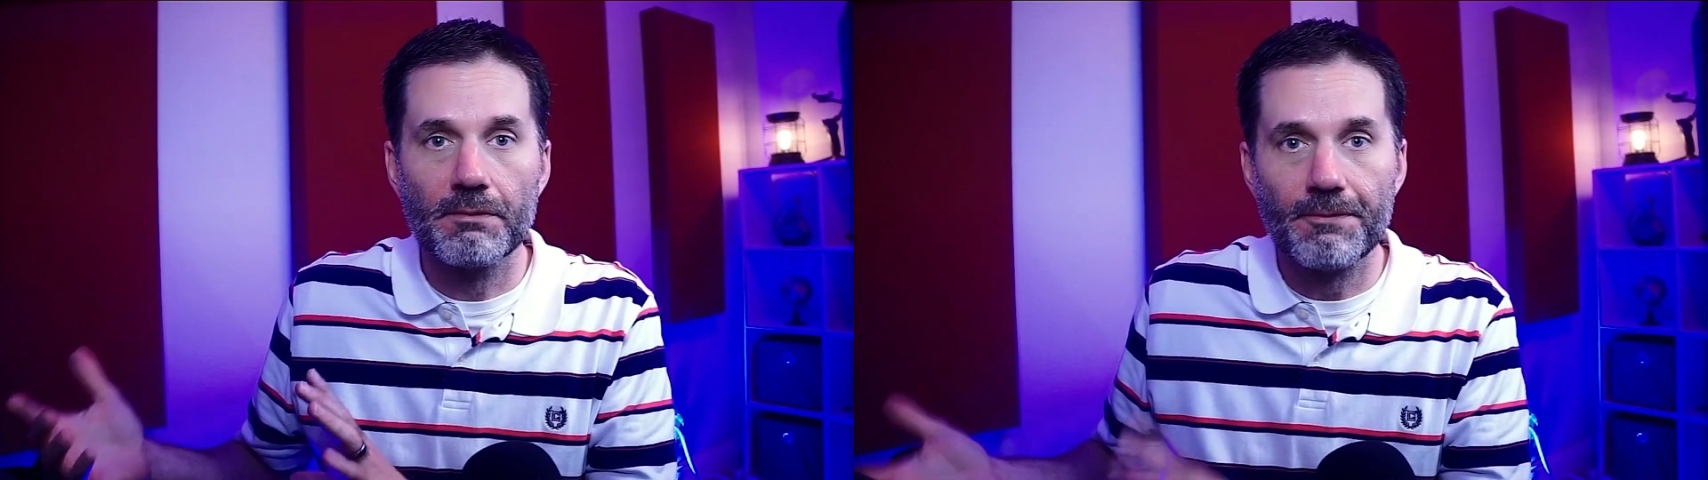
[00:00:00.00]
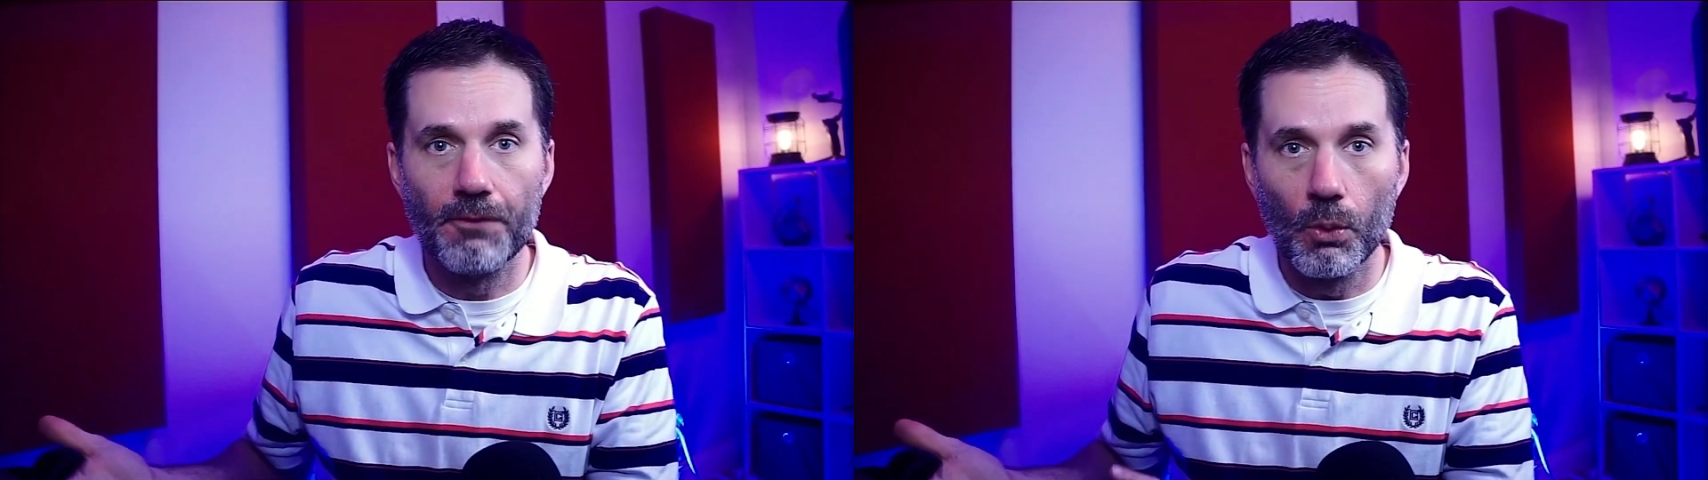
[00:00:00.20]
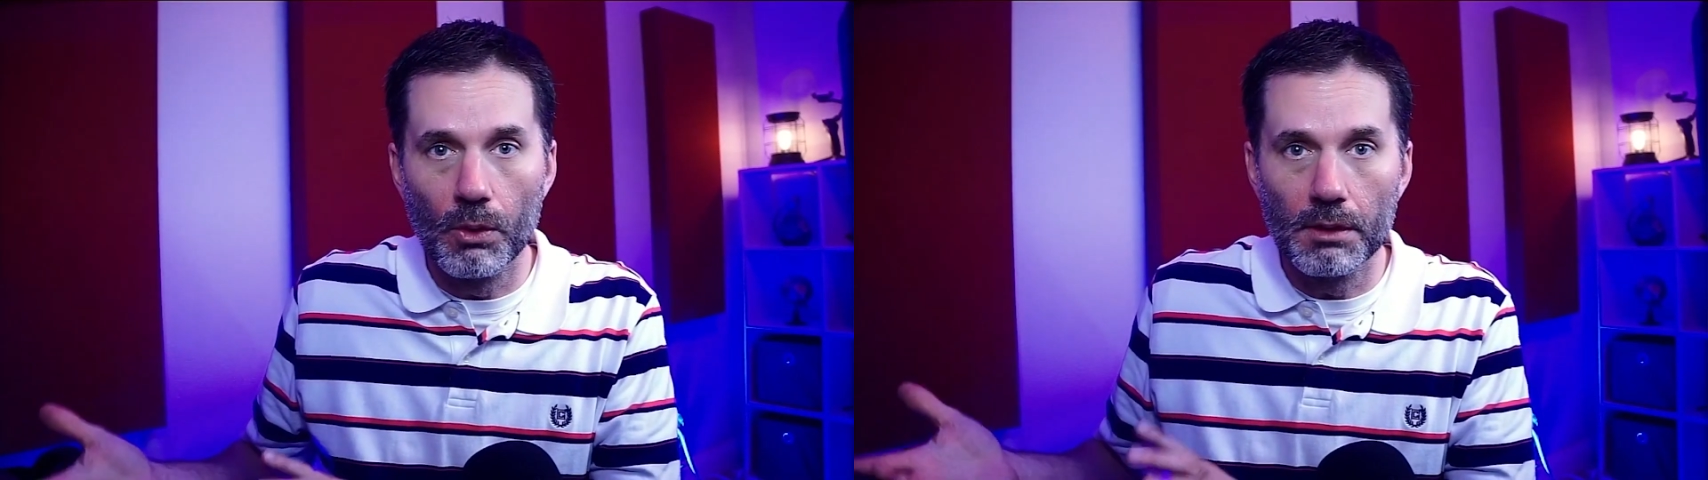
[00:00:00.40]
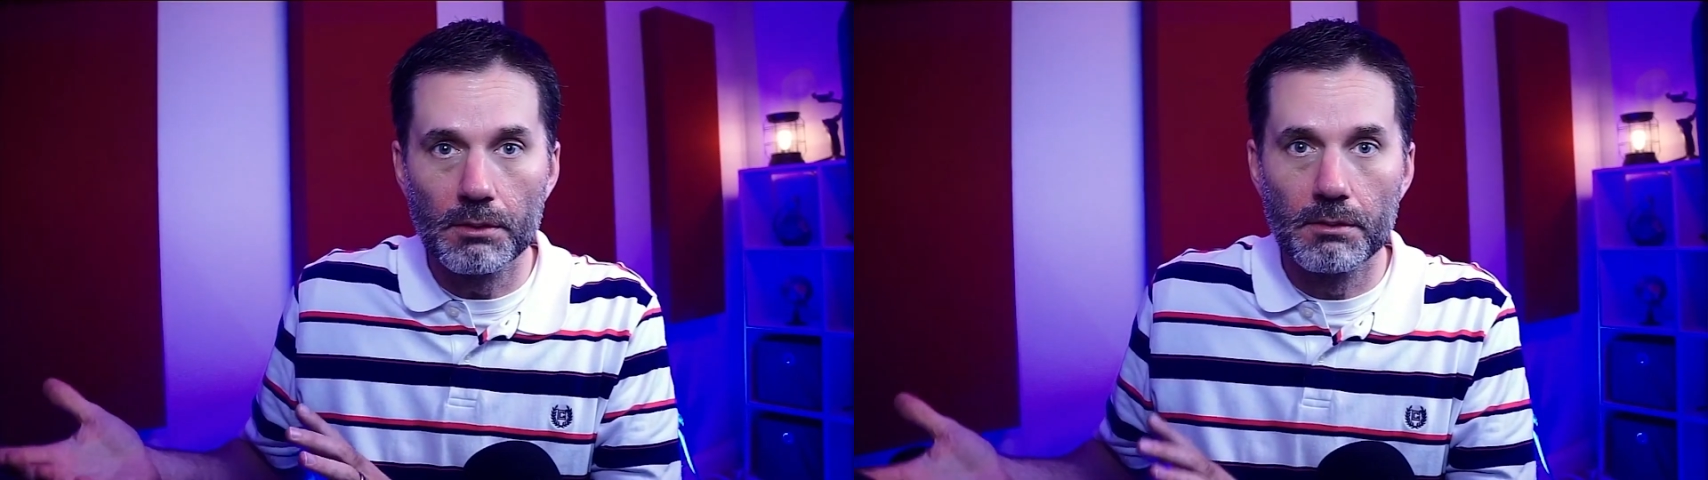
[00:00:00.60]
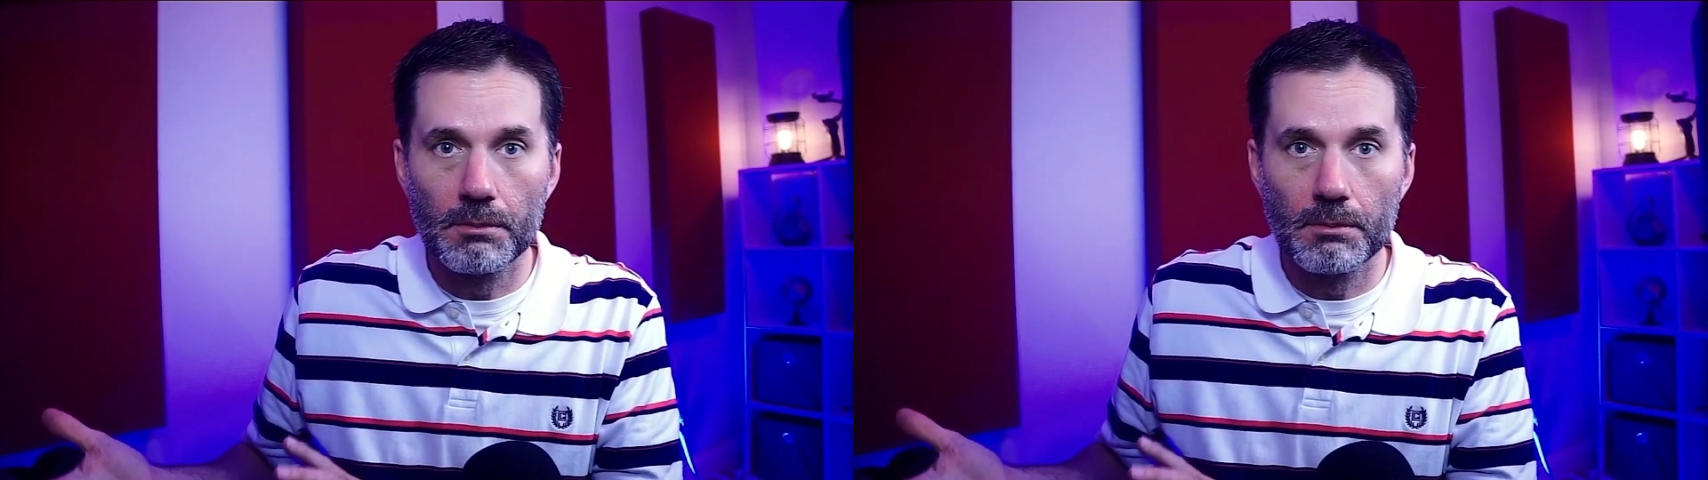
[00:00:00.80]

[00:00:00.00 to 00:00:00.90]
for